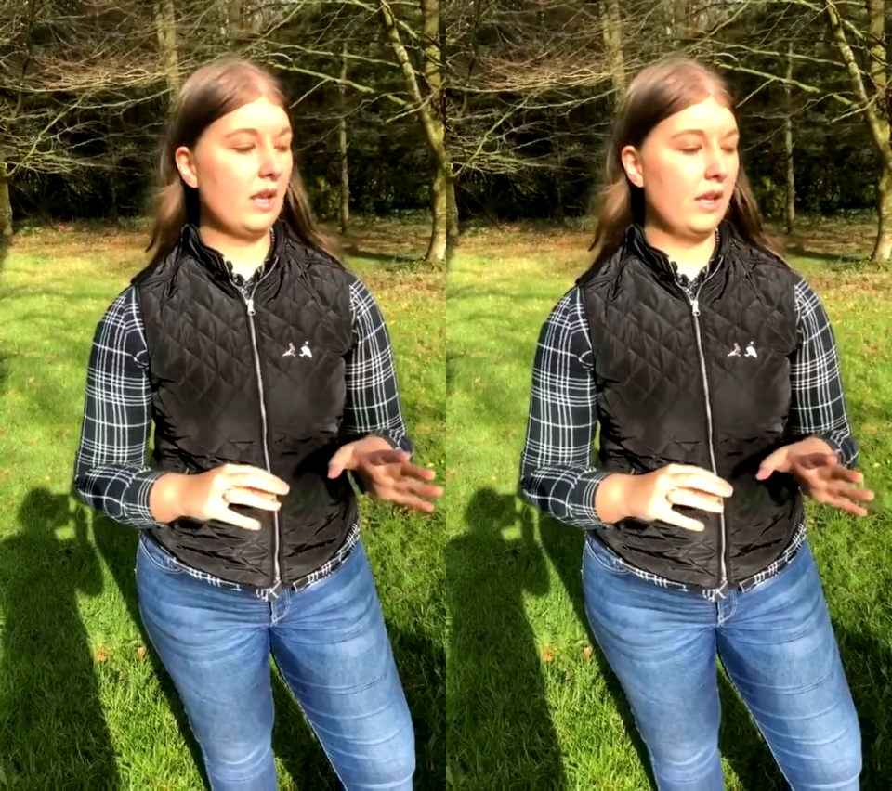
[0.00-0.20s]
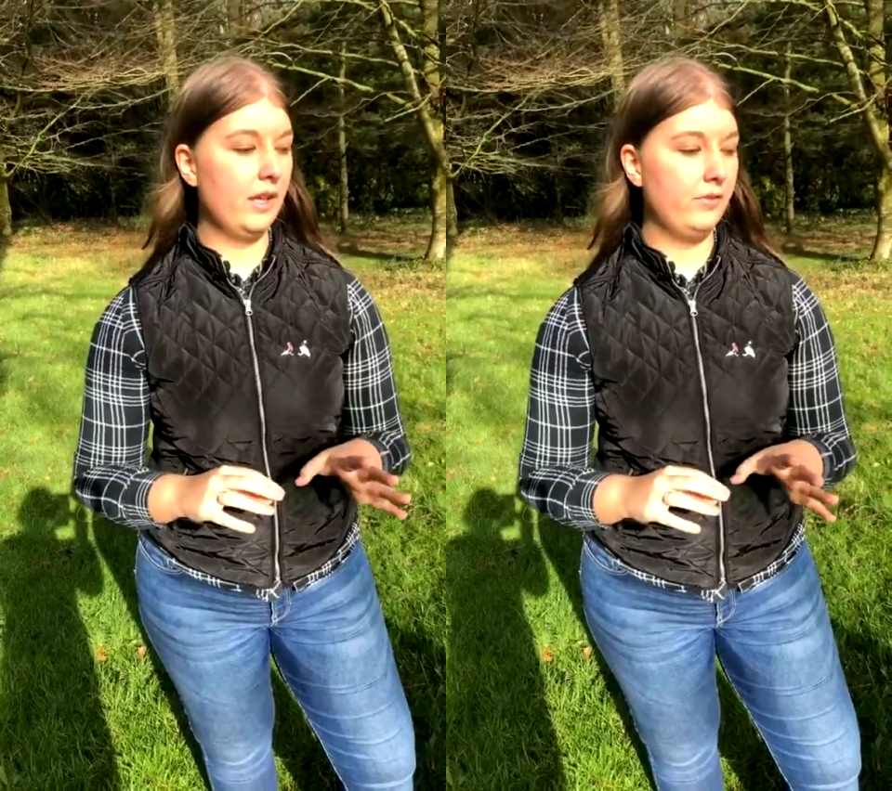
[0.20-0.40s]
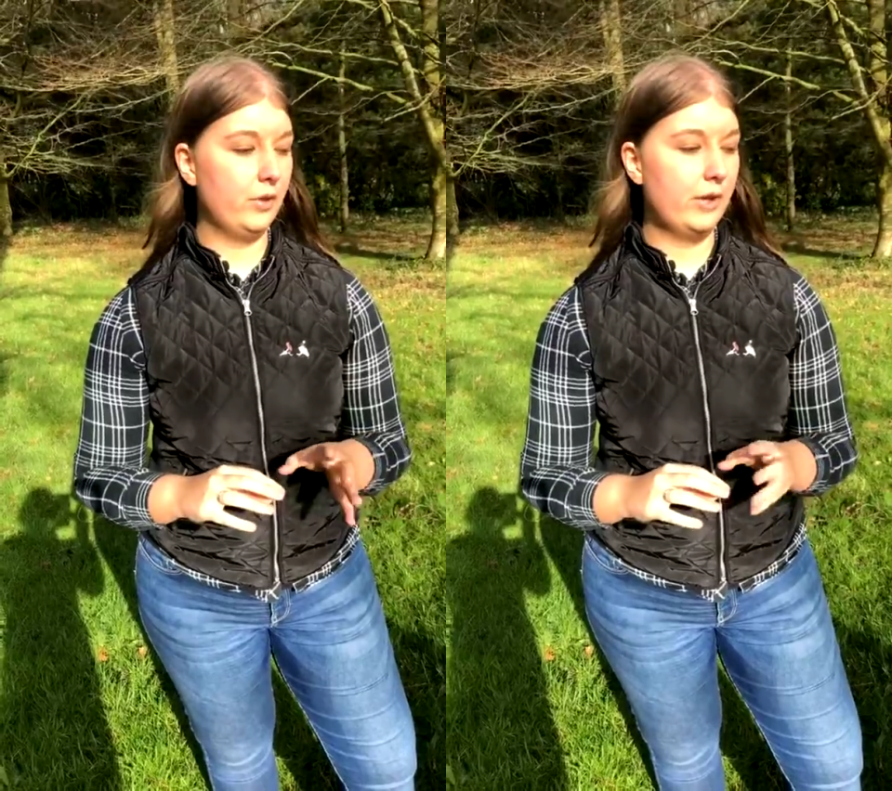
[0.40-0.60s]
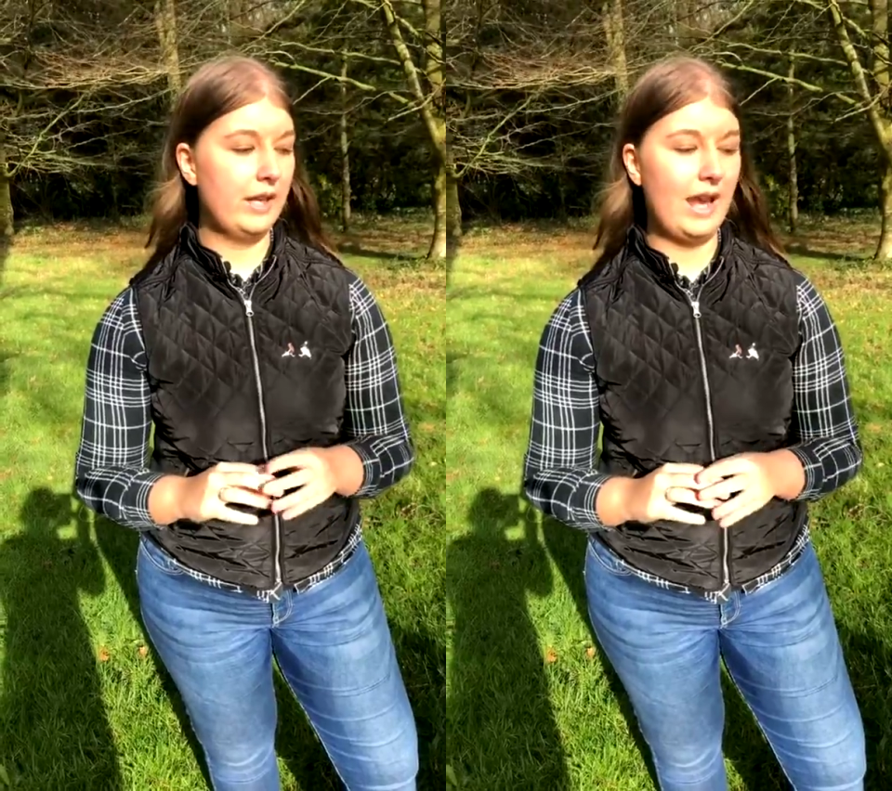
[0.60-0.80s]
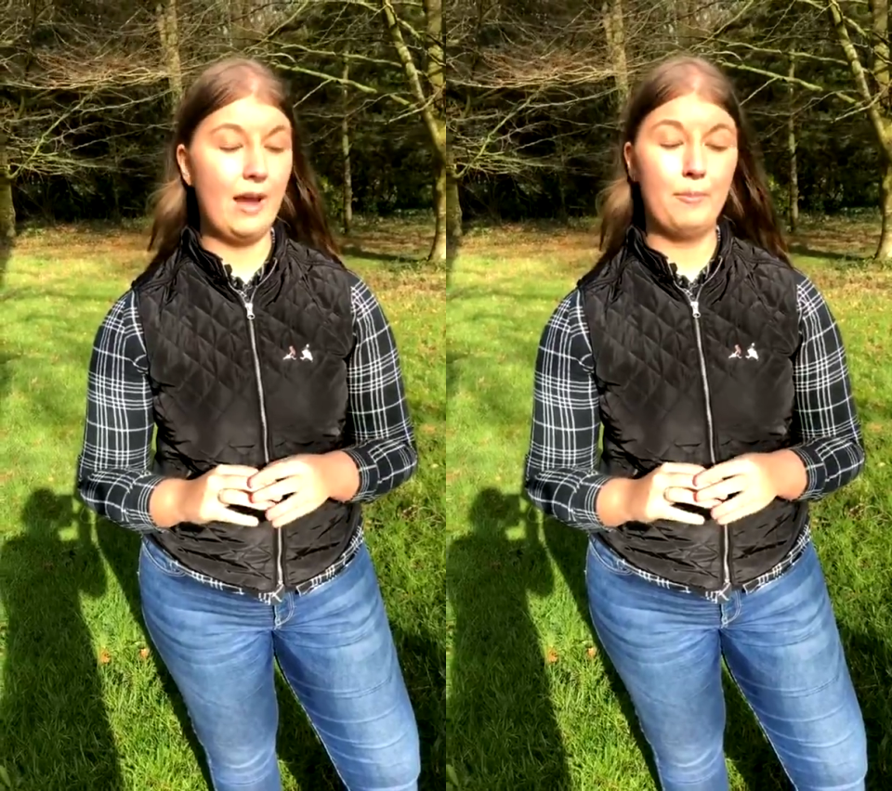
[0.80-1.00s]
If you can
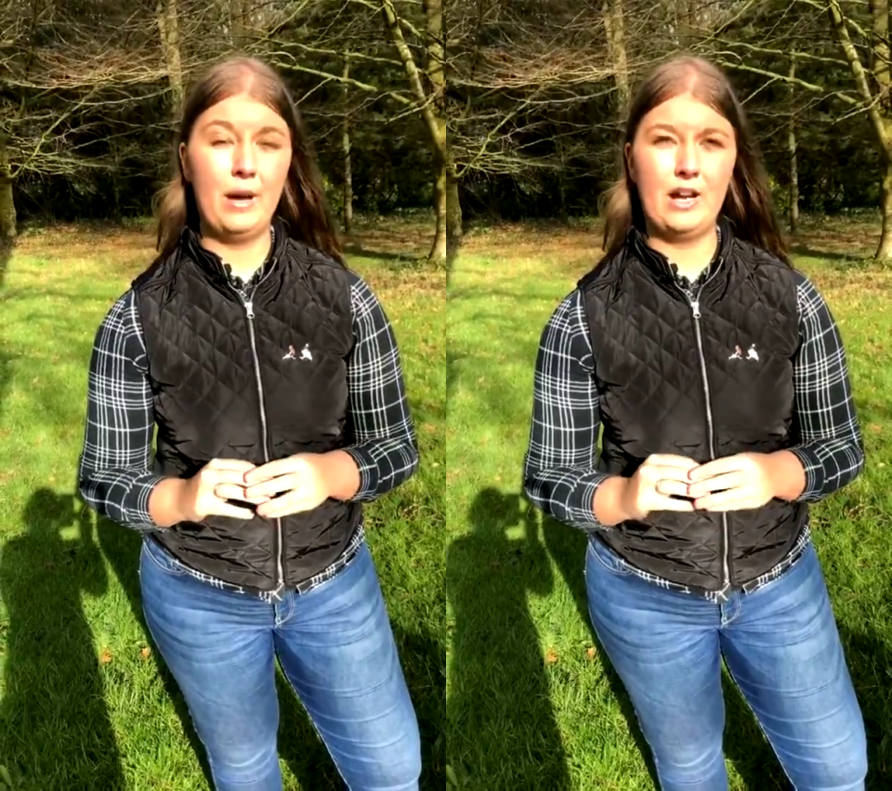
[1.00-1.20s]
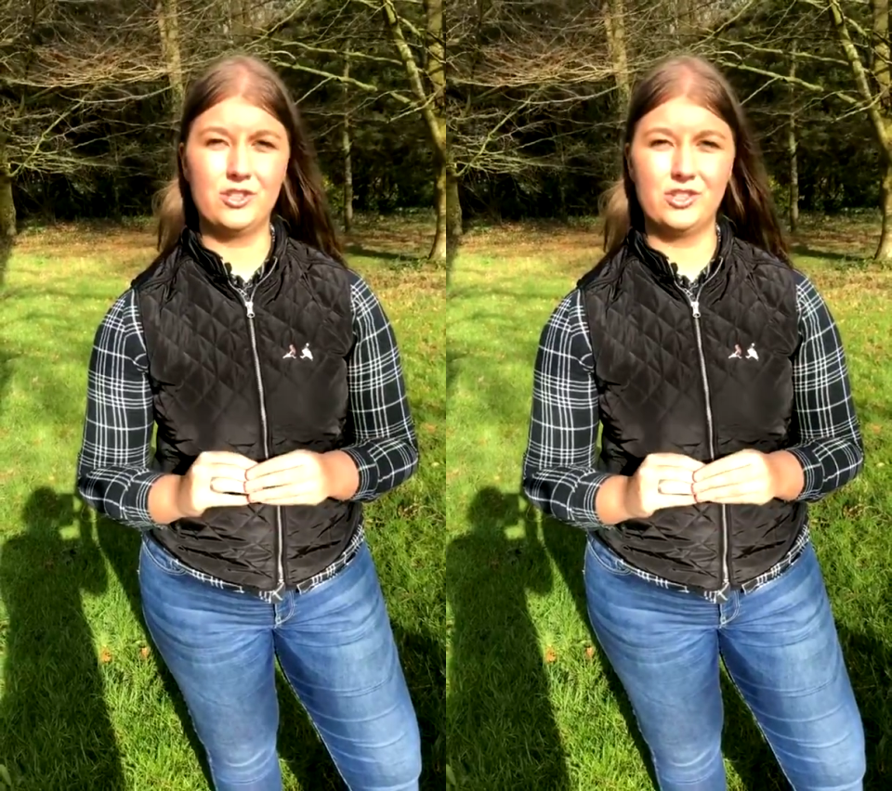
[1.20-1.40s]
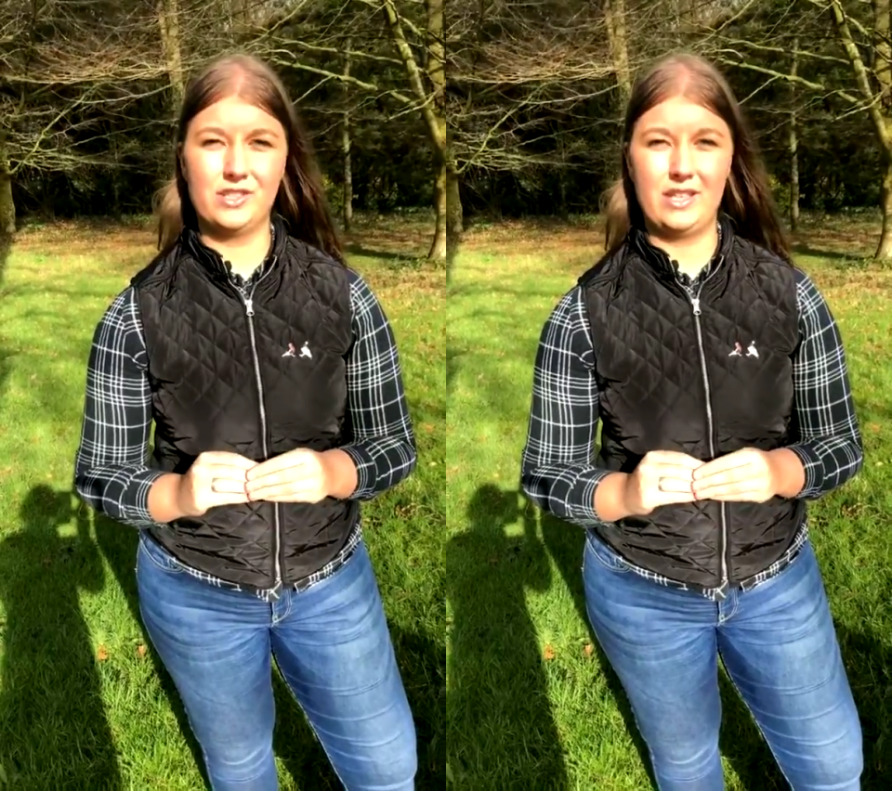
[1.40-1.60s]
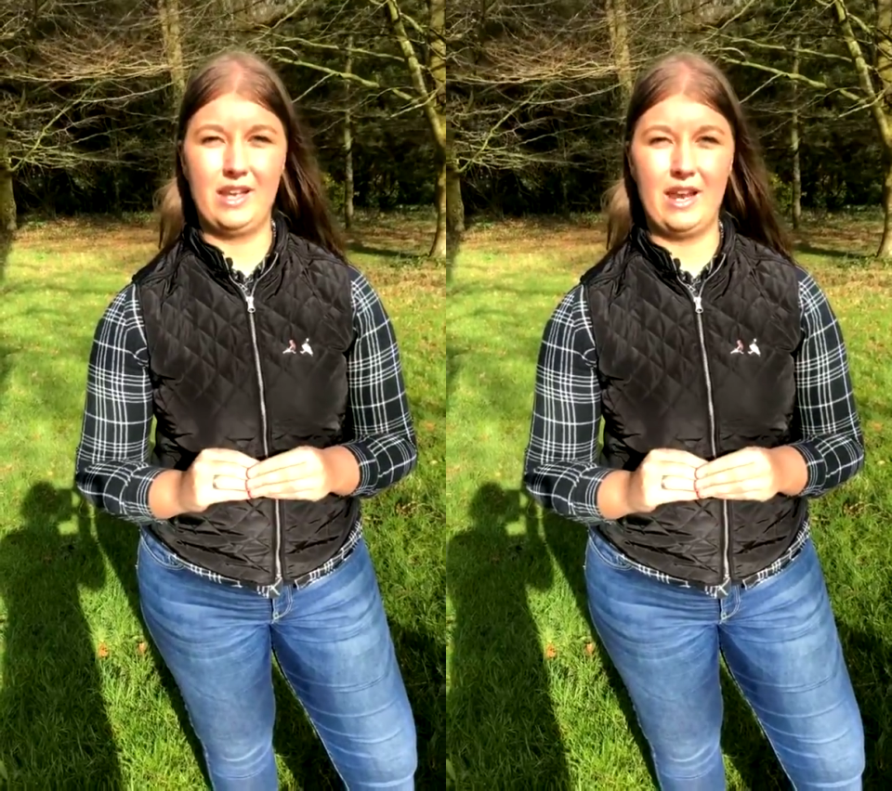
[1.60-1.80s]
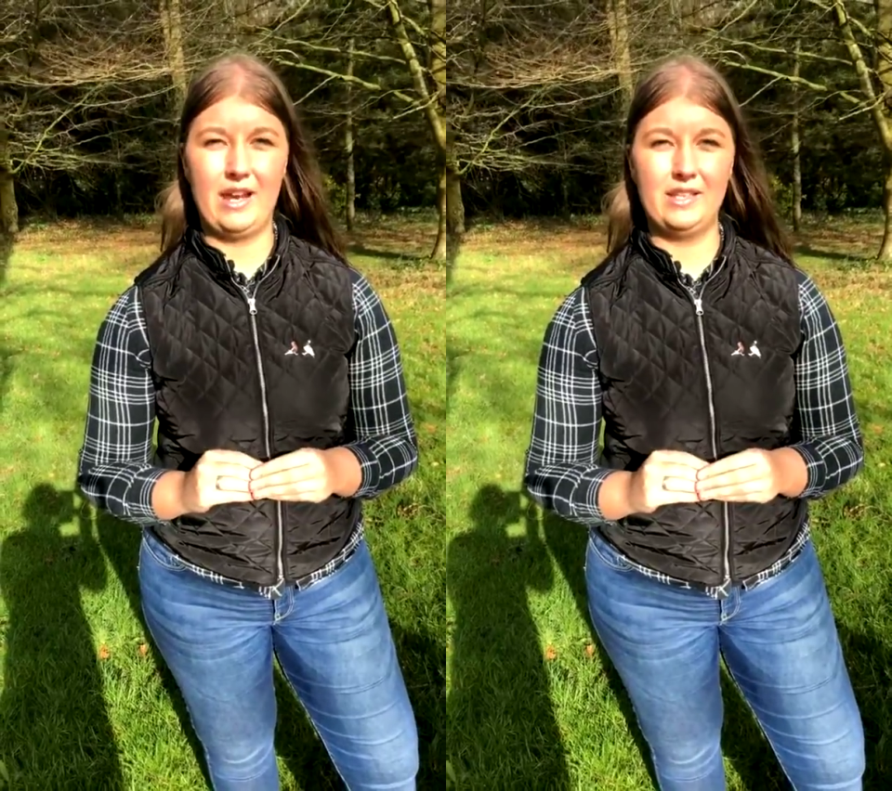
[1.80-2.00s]
get partial
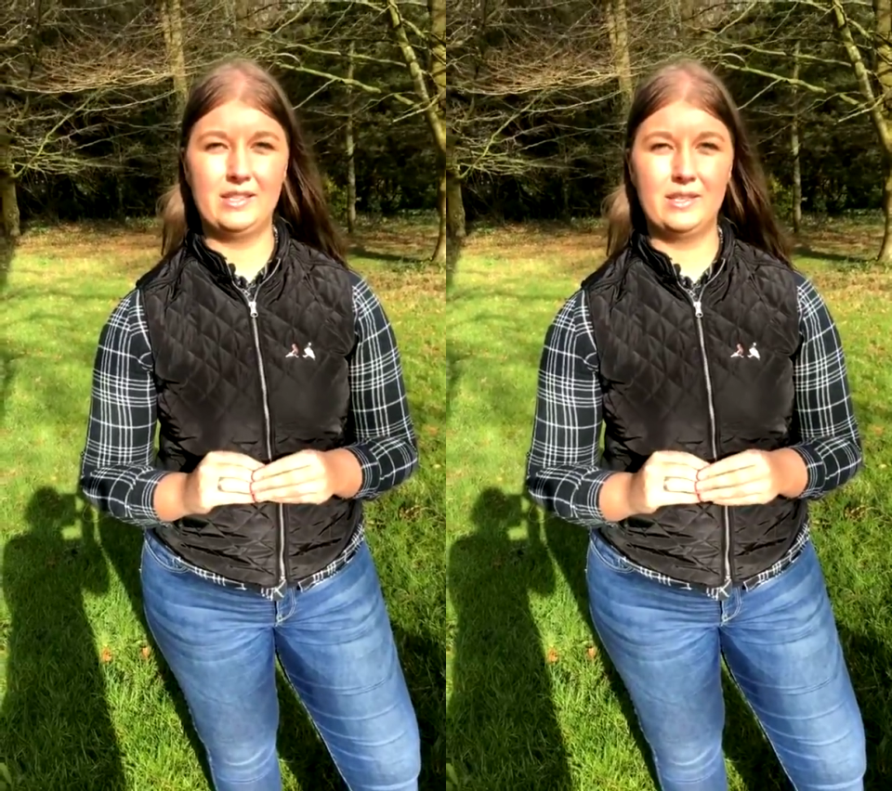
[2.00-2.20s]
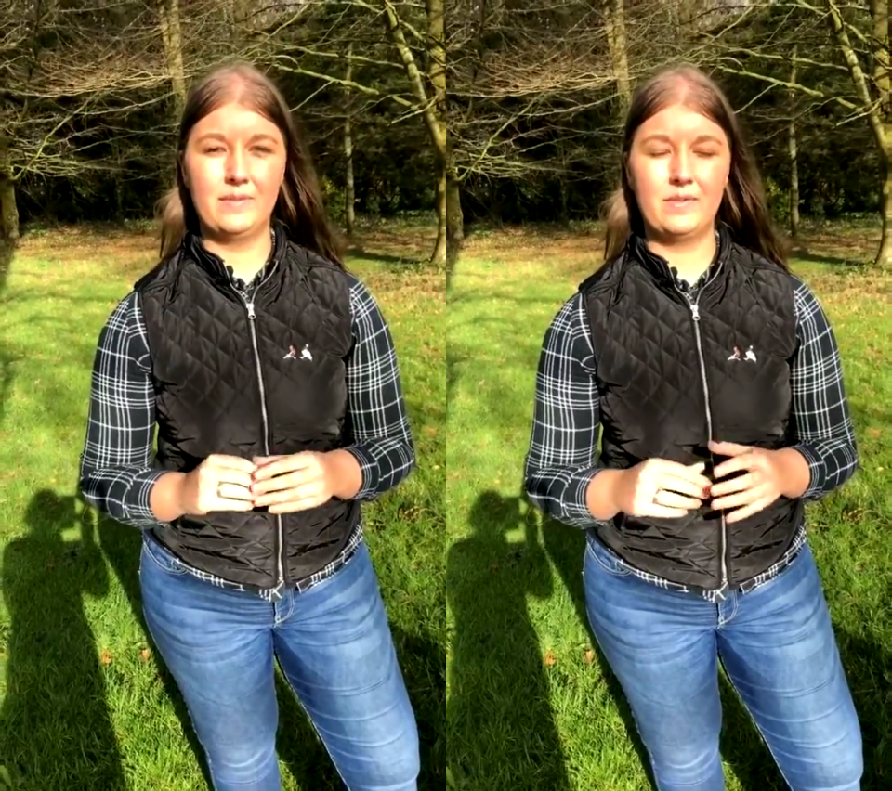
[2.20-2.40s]
sunlight,